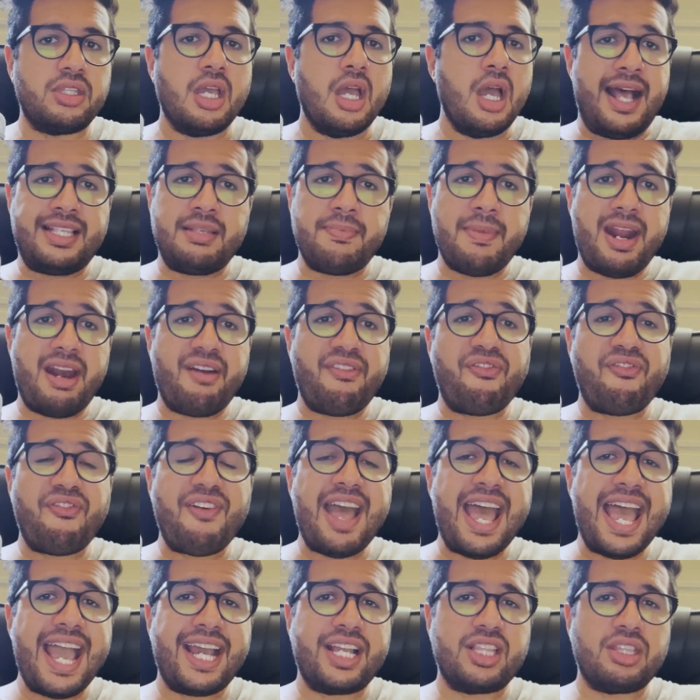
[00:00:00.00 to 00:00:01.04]
As a matter of
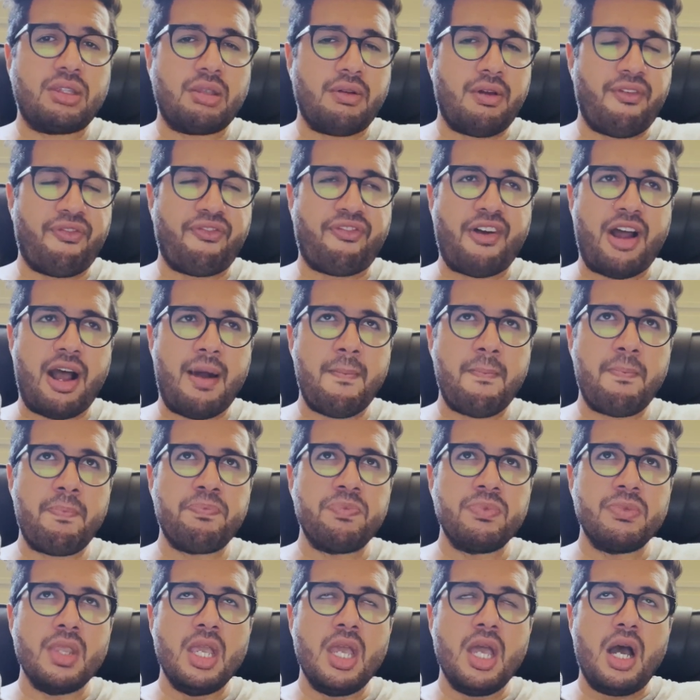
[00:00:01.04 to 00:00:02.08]
fact,
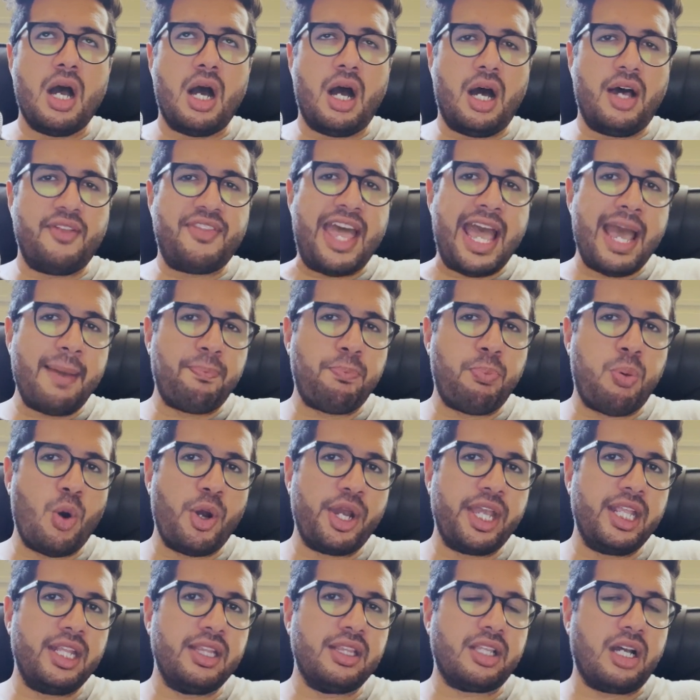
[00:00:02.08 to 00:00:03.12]
from that
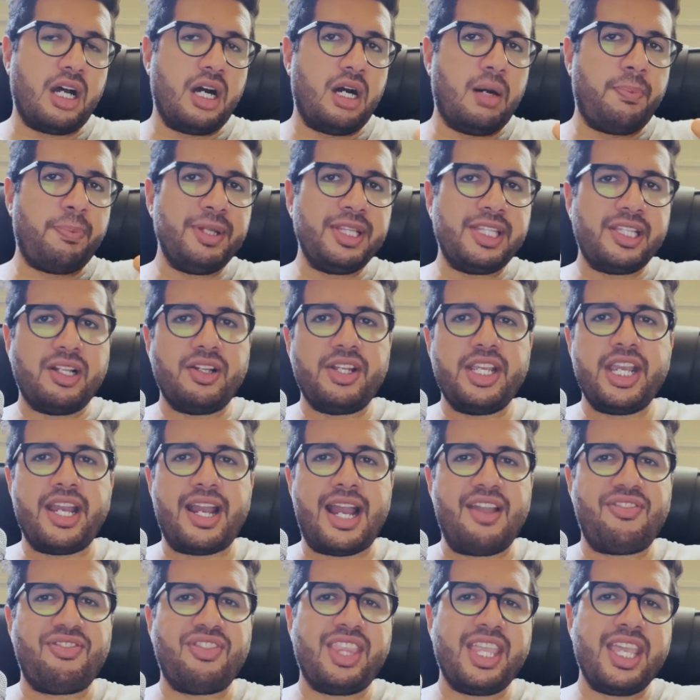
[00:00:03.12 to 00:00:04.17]
point up until here,
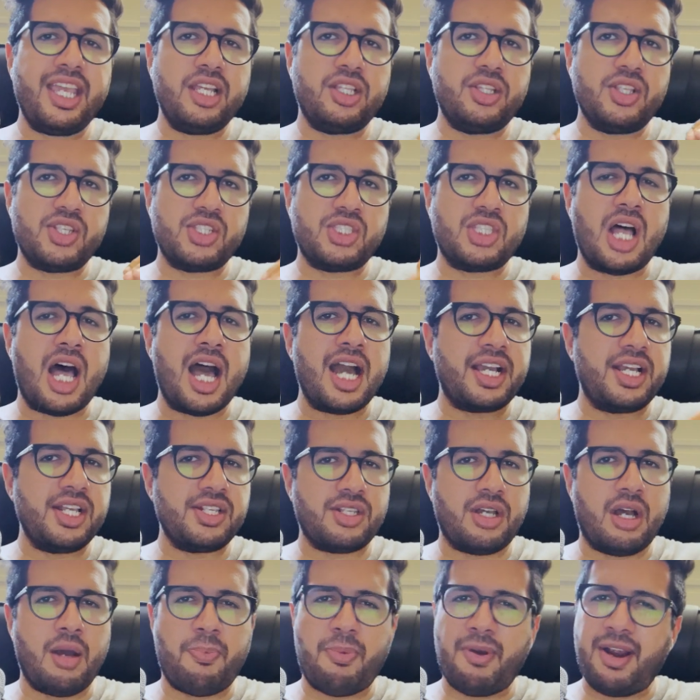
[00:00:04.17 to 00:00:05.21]
I think the stock is
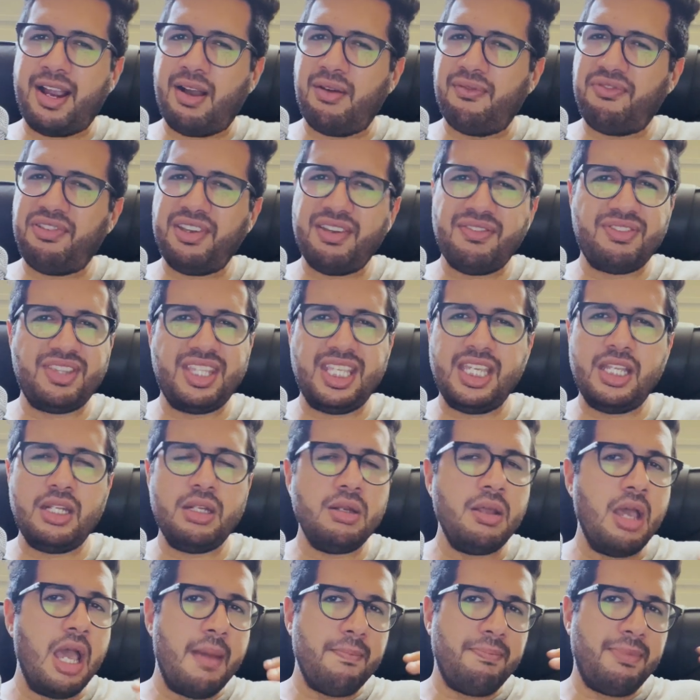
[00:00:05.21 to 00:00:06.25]
up around
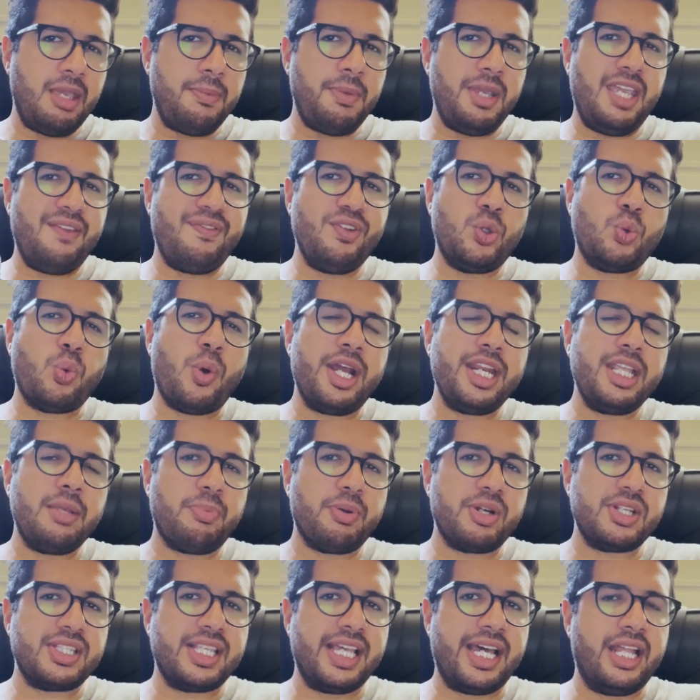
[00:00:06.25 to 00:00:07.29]
15, maybe even
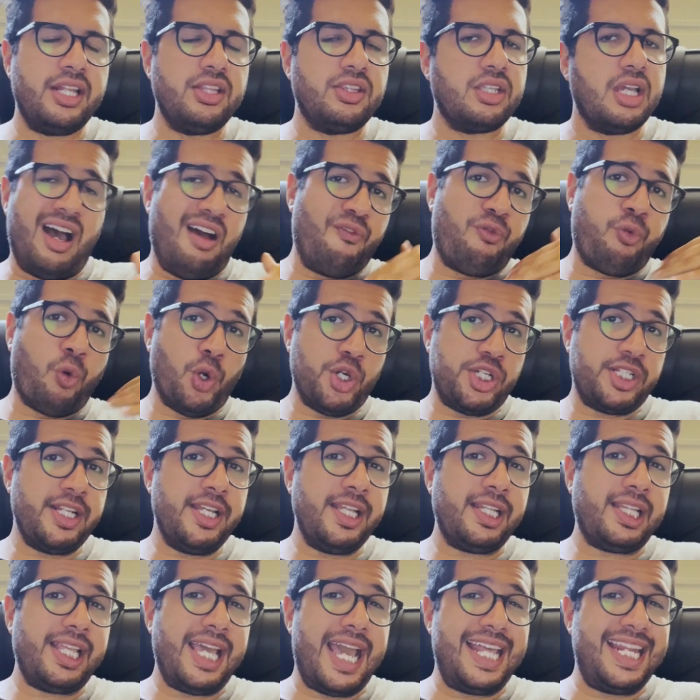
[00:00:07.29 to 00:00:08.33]
20%.
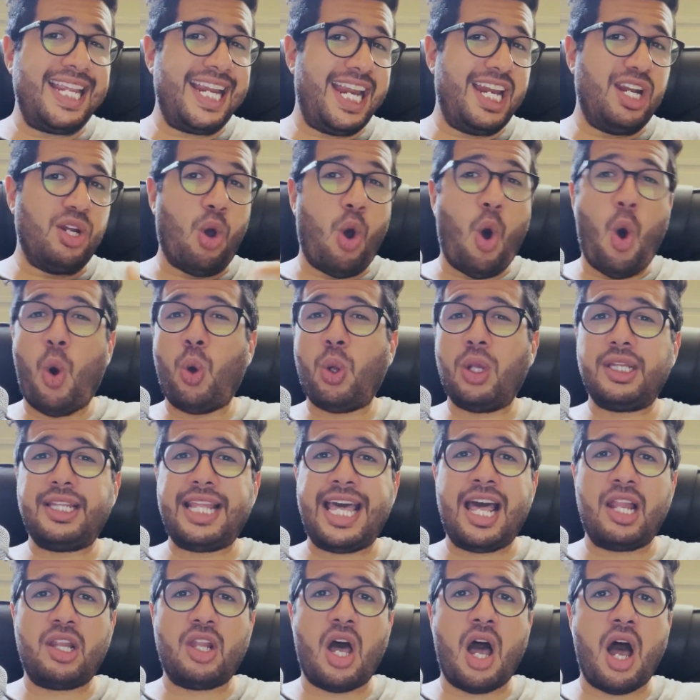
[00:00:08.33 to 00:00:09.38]
Unfortunately, I didn't hold
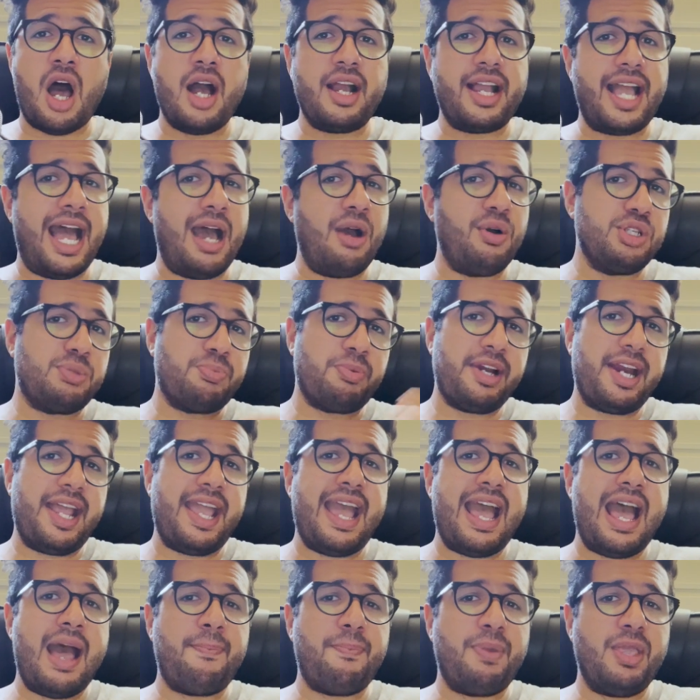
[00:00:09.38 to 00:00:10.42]
that long. I was pretty
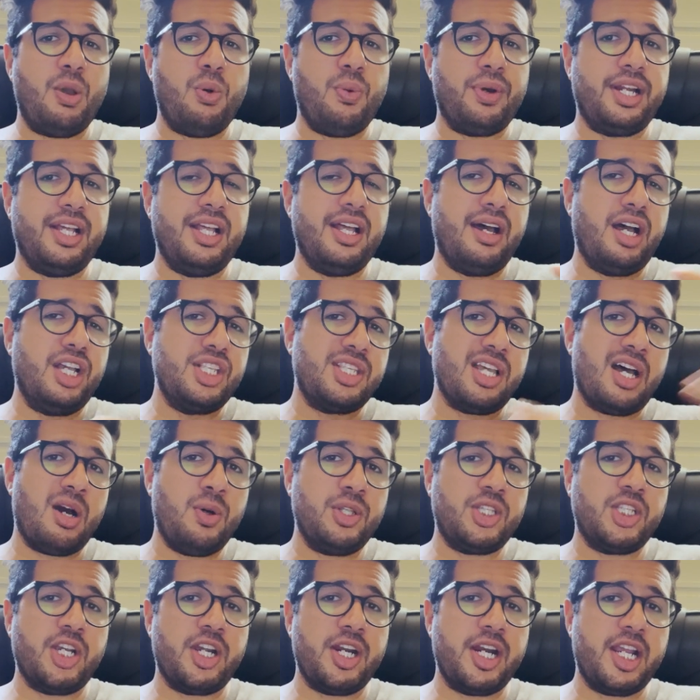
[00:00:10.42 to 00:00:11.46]
happy when I saw
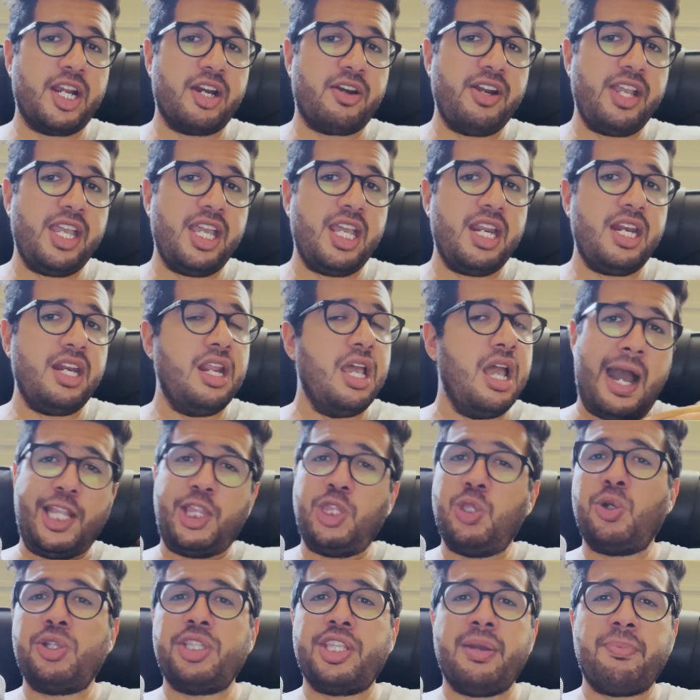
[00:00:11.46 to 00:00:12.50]
it turning green. I
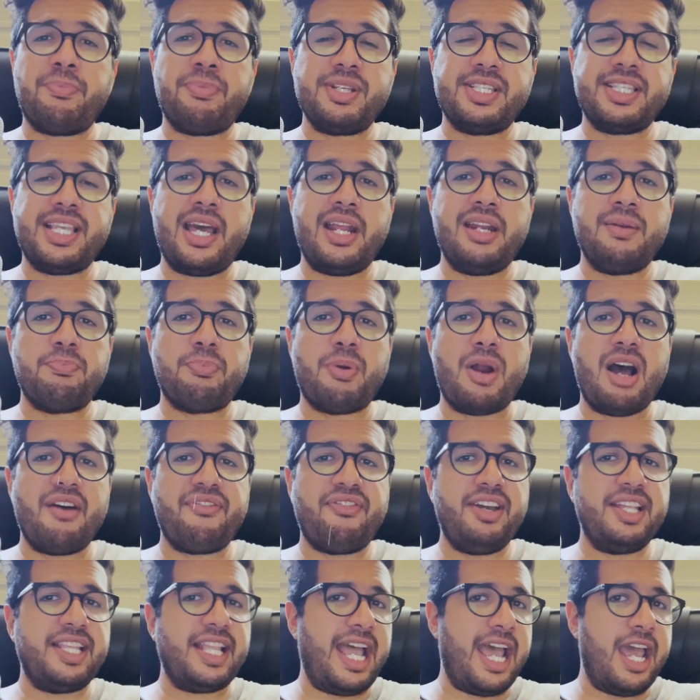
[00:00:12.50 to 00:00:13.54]
took 10%
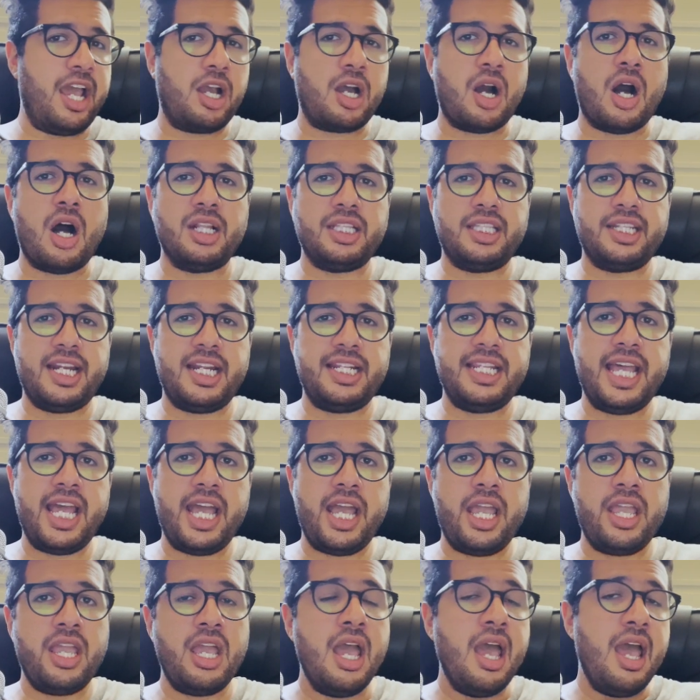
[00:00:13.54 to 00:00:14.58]
profit and I called it a
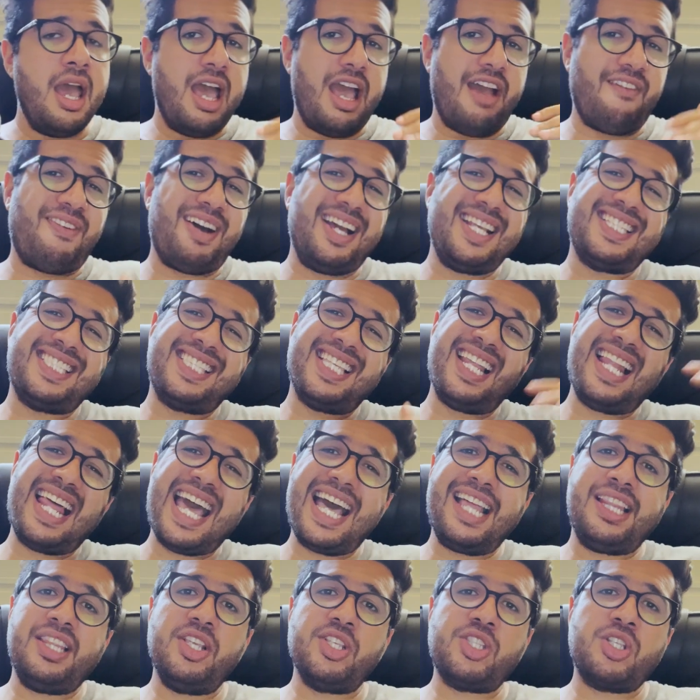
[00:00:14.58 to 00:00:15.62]
day. If I still
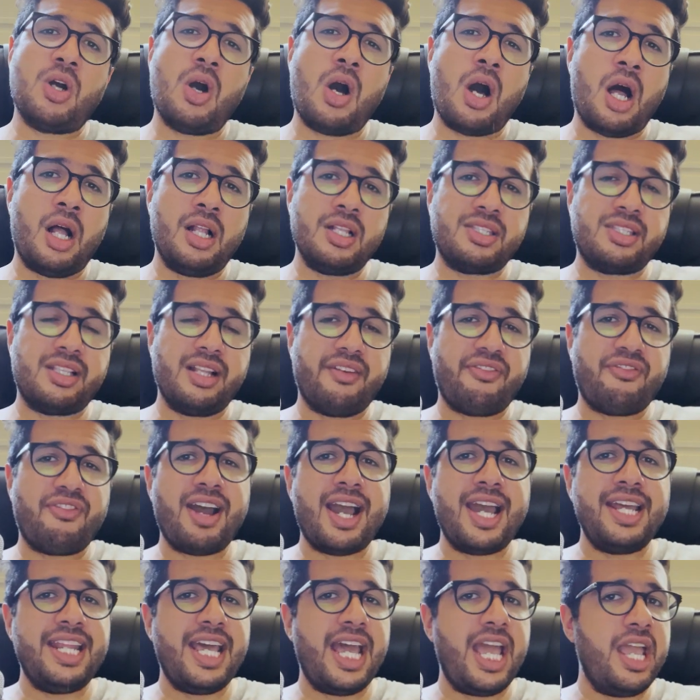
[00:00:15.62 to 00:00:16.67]
had these calls till
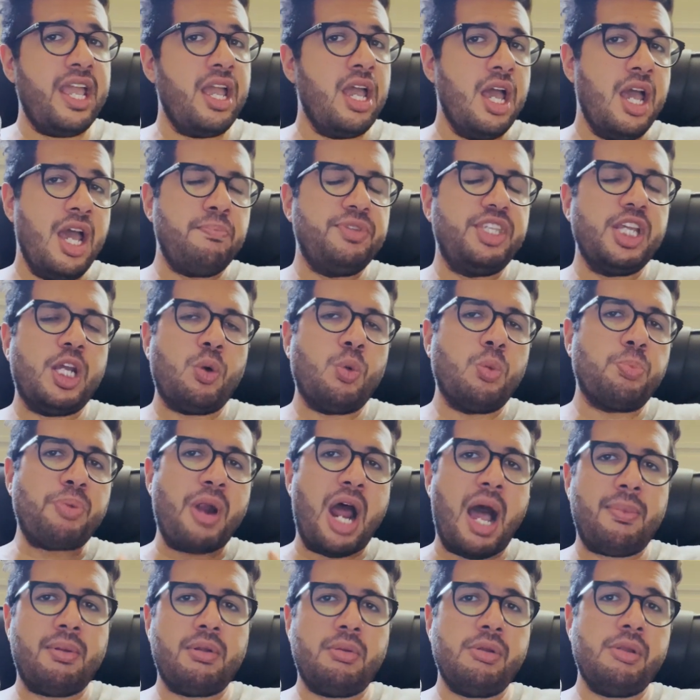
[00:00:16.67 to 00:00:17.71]
Friday, they'll
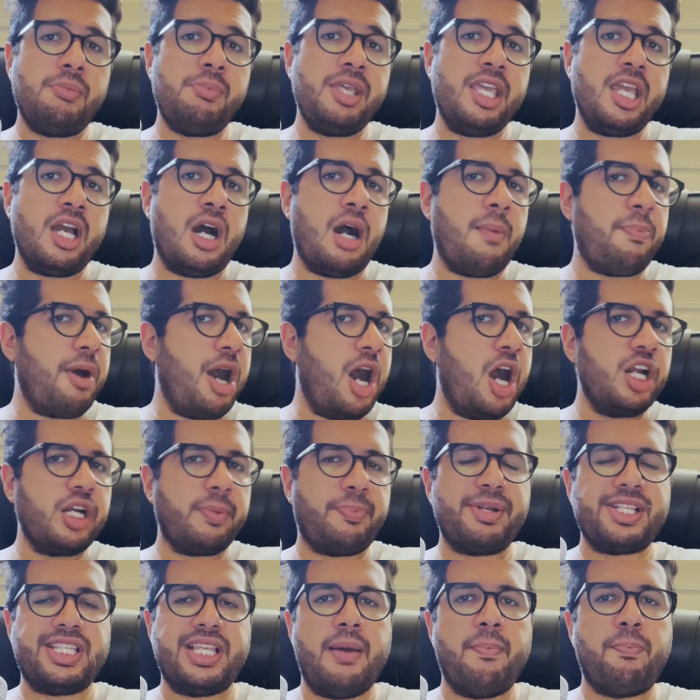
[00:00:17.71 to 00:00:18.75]
probably be up
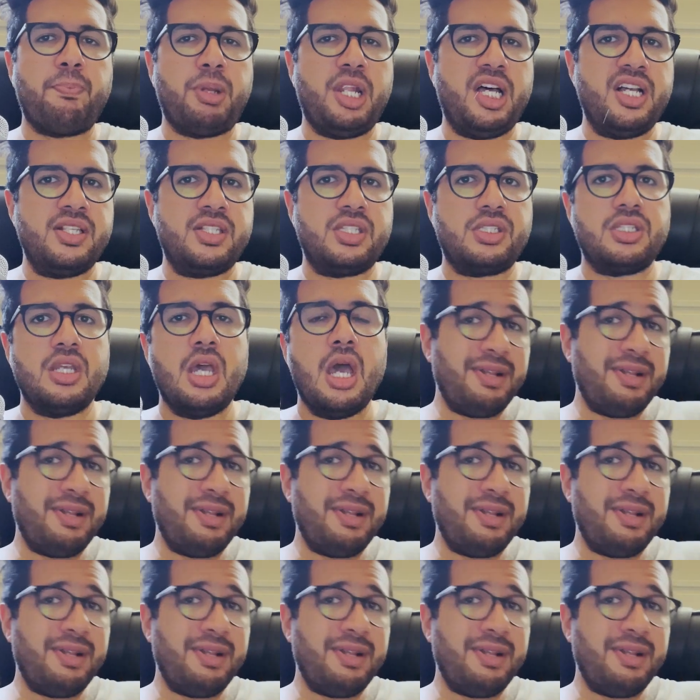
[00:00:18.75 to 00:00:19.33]
100% plus.